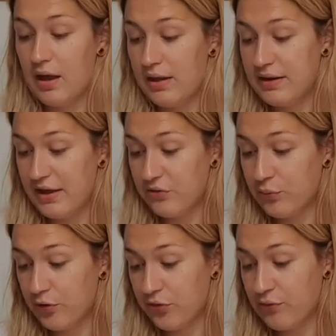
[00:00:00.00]
Next
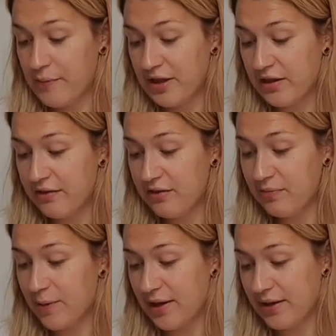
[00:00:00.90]
was Swimming Lessons
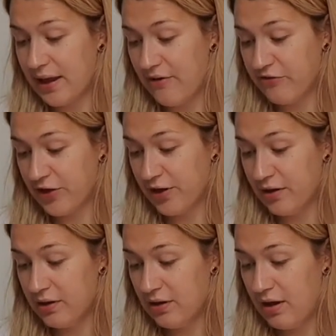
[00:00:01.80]
by Claire Fuller,
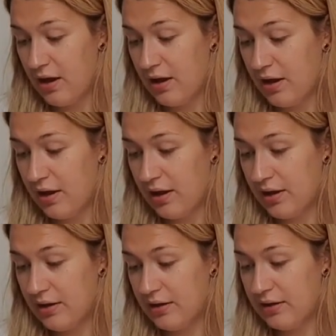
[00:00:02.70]

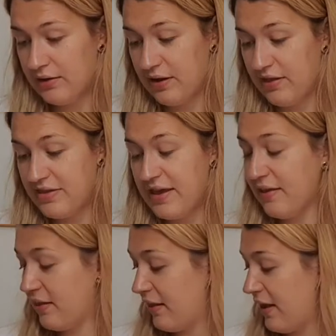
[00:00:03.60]
and
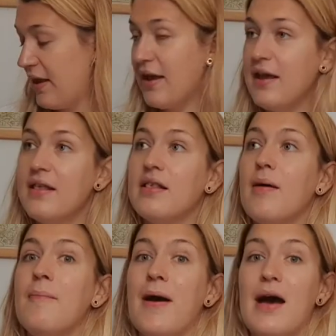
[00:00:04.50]
this is
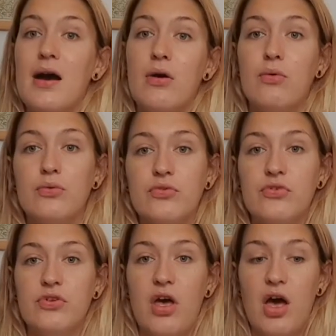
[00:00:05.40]
about
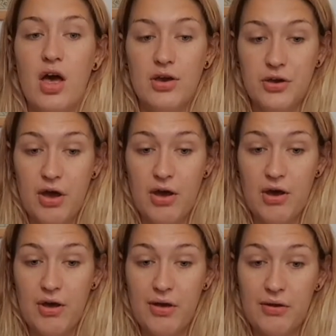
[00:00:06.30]
a
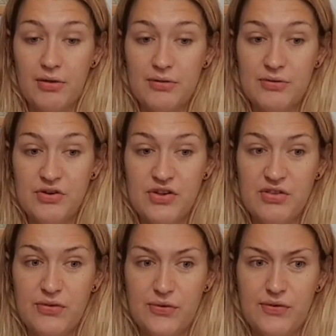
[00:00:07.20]
girl, she's
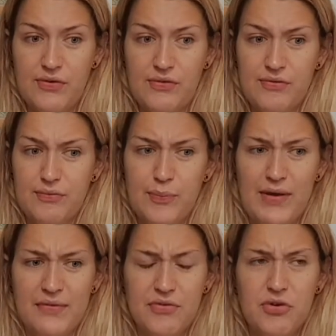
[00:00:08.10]
sort of,
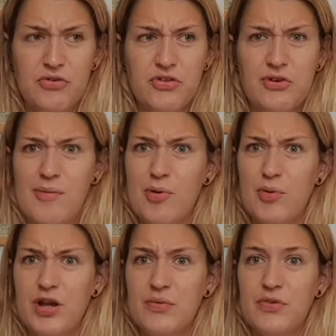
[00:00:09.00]
well, it's nondescript, but
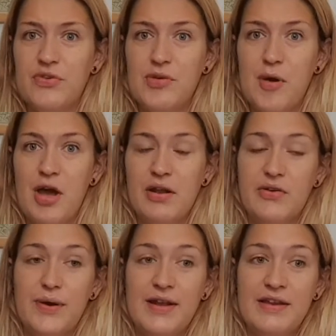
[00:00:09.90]
we're going to assume early
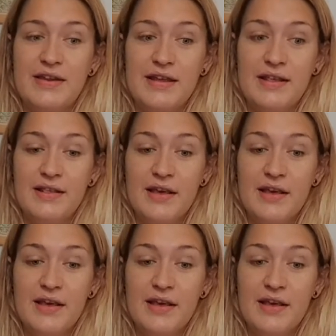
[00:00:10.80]
20s,